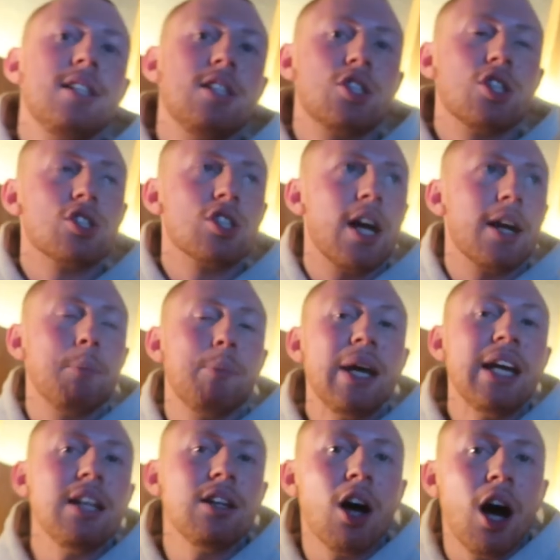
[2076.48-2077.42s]
It's just like,
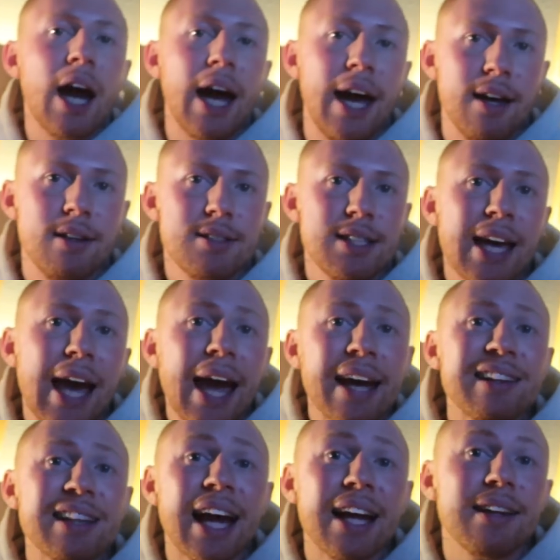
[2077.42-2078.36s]
be nice. It
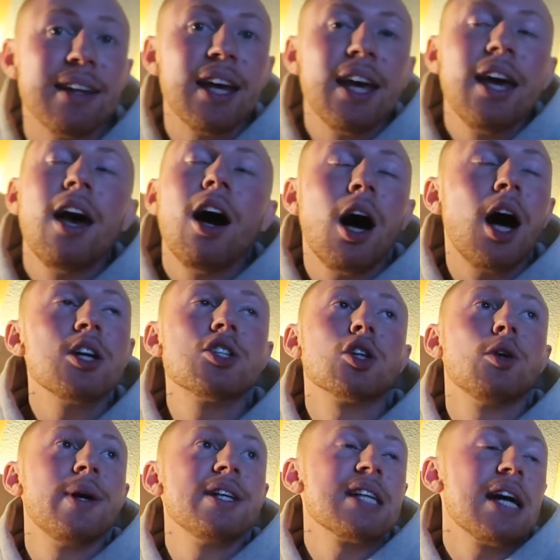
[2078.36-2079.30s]
ain't that, I
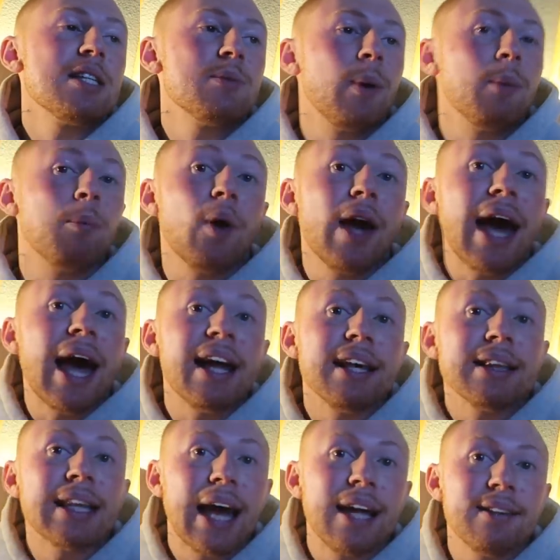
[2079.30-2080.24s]
just always say to people, it
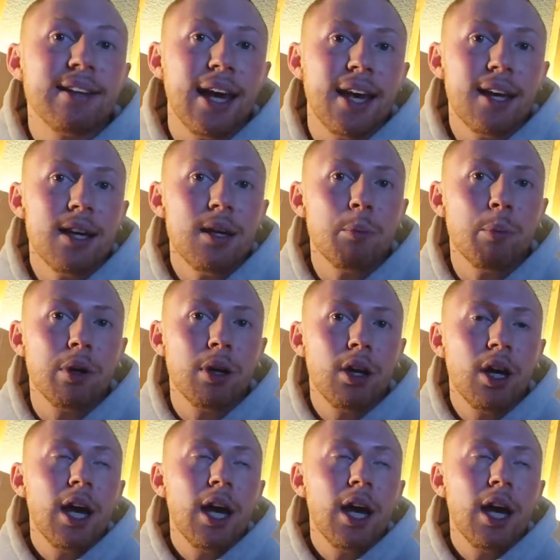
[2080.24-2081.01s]
ain't that deep.